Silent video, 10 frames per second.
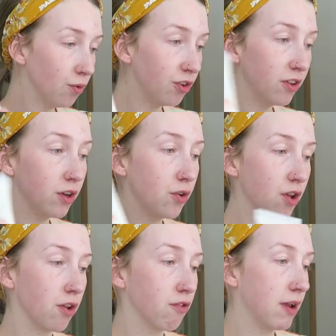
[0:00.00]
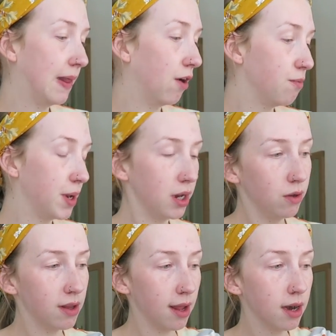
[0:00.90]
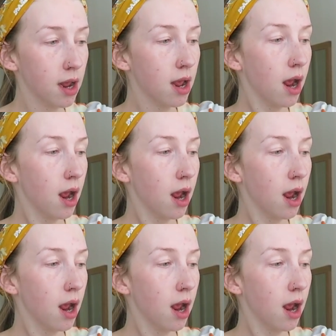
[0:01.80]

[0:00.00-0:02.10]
which is a new sunscreen that I've been using.